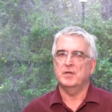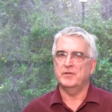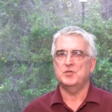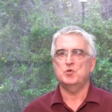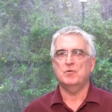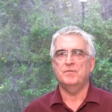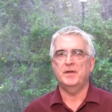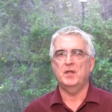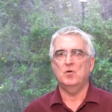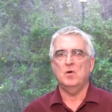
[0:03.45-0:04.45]
In this short
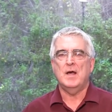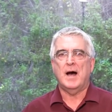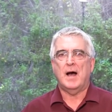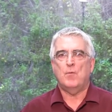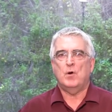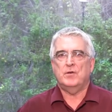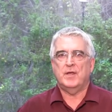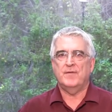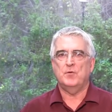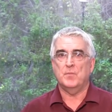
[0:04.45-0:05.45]
video, I want to
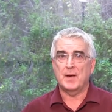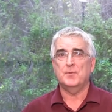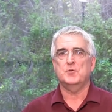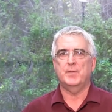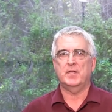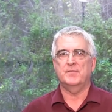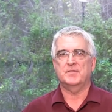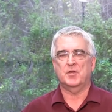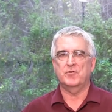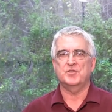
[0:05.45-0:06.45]
give you my perspective
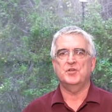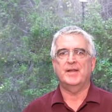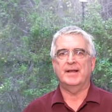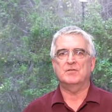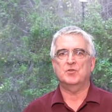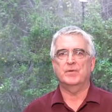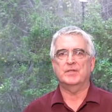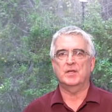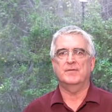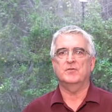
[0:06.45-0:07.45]
as a Christian counselor
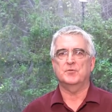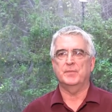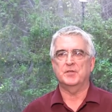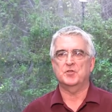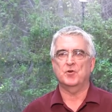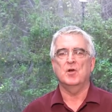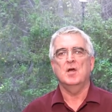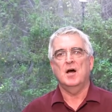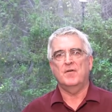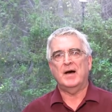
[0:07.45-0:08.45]
and deliverance minister
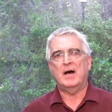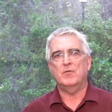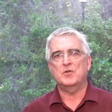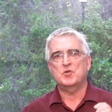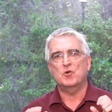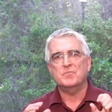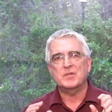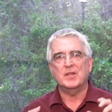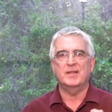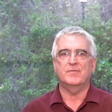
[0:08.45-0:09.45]
of how the term
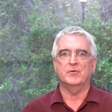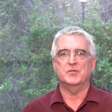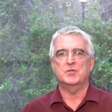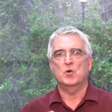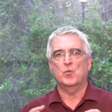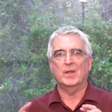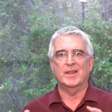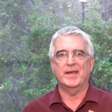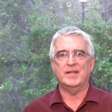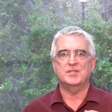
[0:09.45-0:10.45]
deliverance
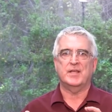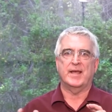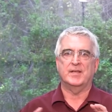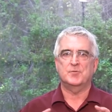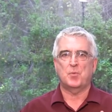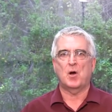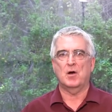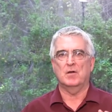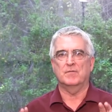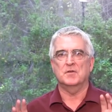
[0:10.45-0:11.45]
relates and is
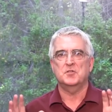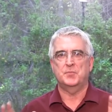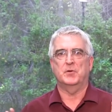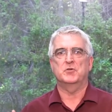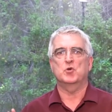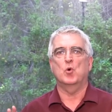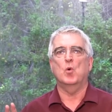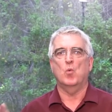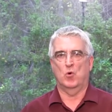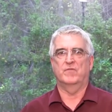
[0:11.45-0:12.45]
part of spiritual
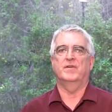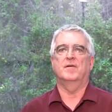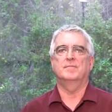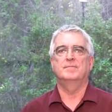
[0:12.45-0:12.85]
warfare.